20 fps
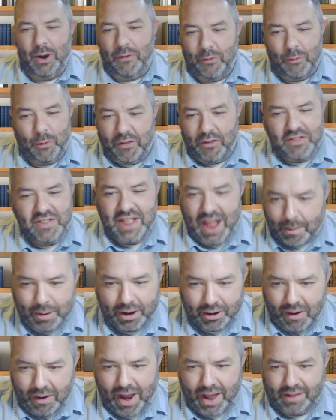the
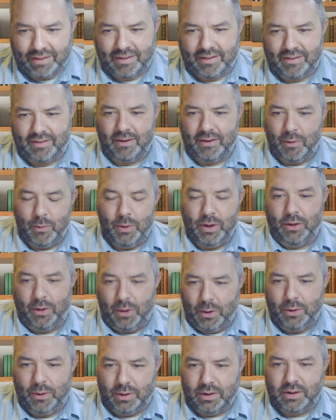Democrats will
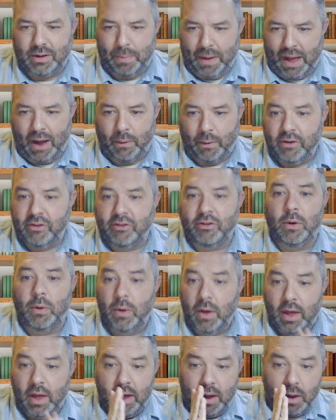hold power. So
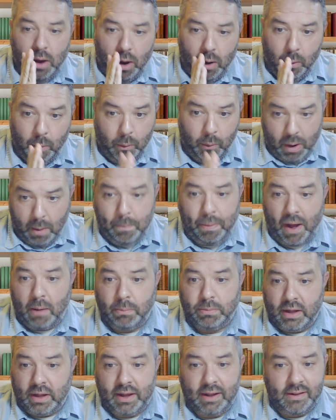
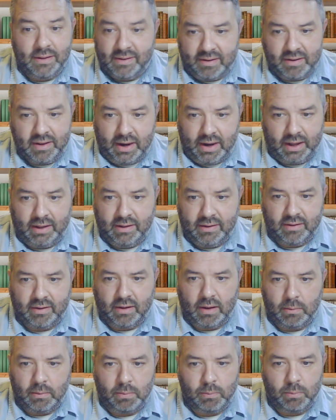Republican cities,
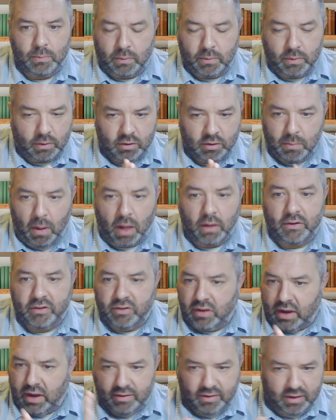smaller
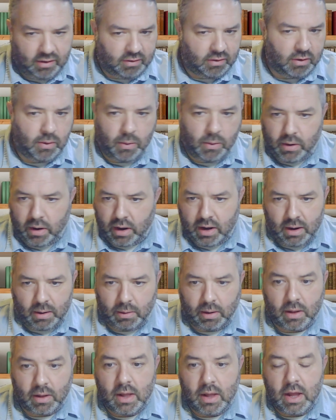cities, Eastern
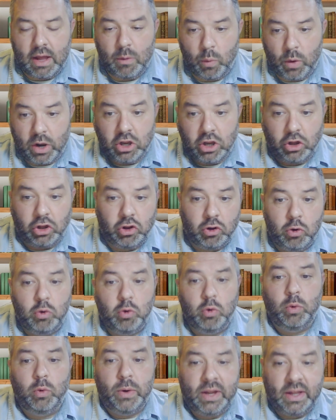Oregon, when
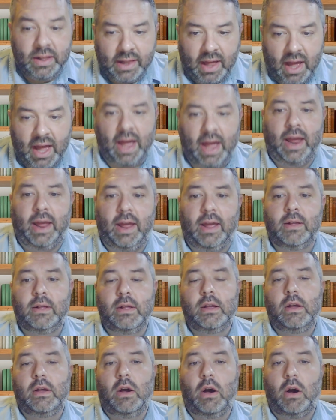you rely
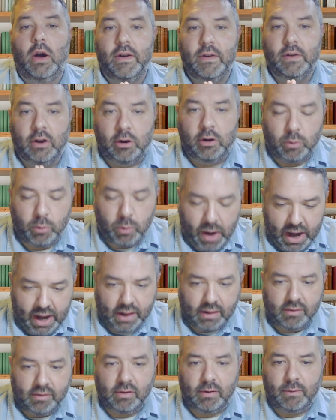on
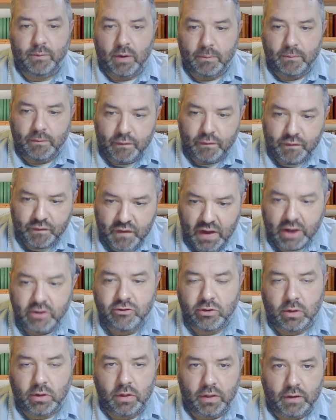grants from
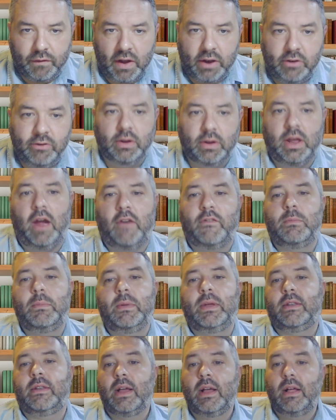the federal
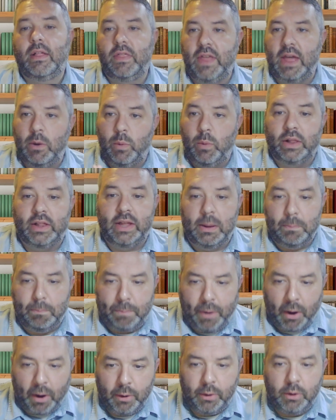government, they will
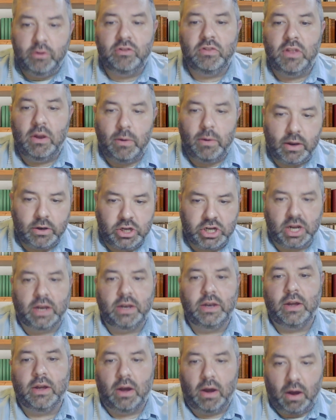impose their
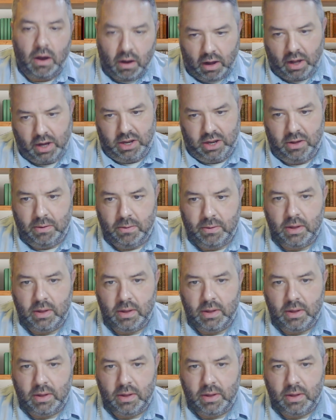agenda on you.